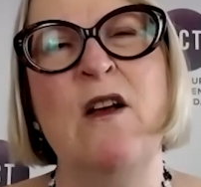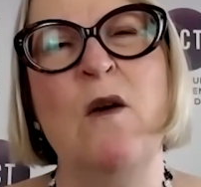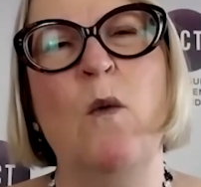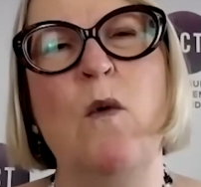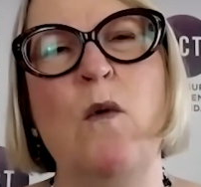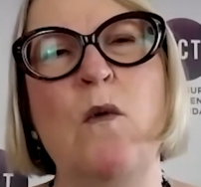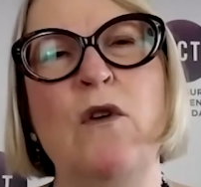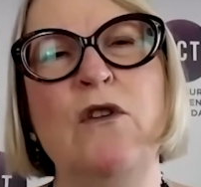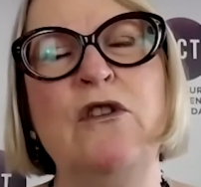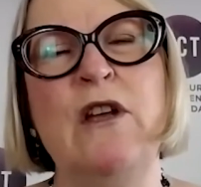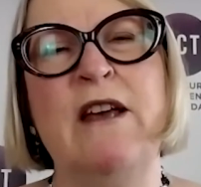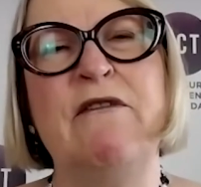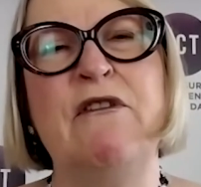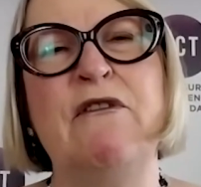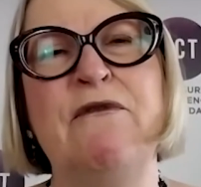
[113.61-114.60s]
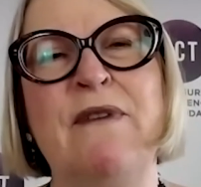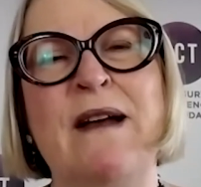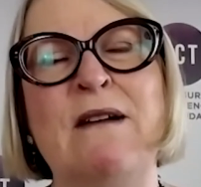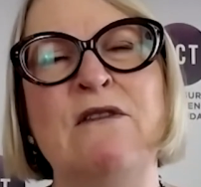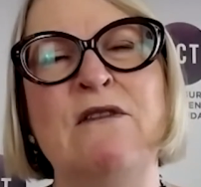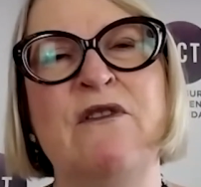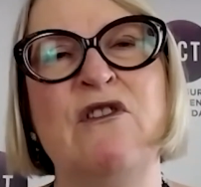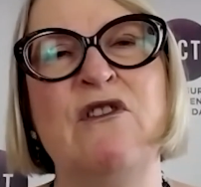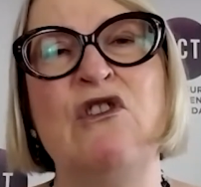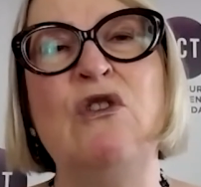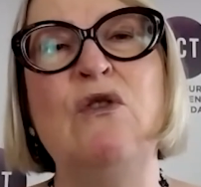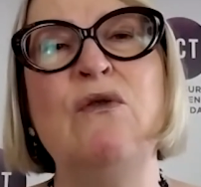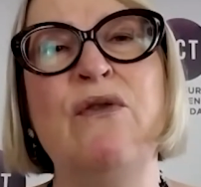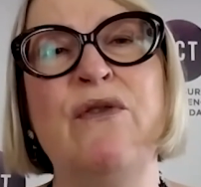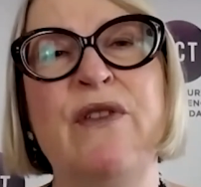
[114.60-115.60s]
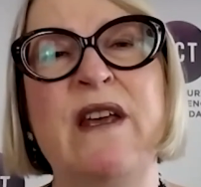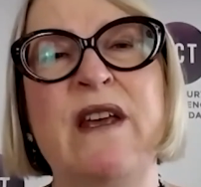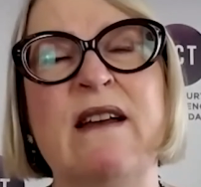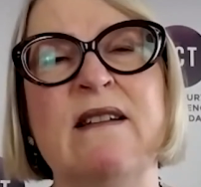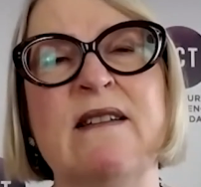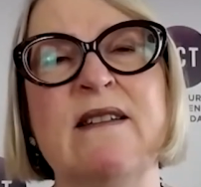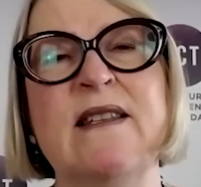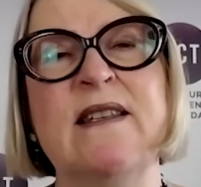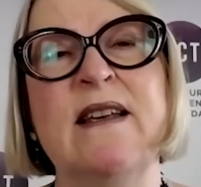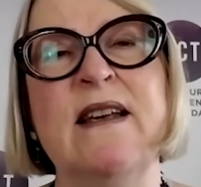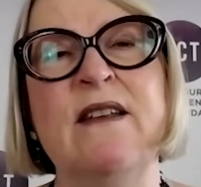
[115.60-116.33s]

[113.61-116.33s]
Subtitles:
what have you found of the new things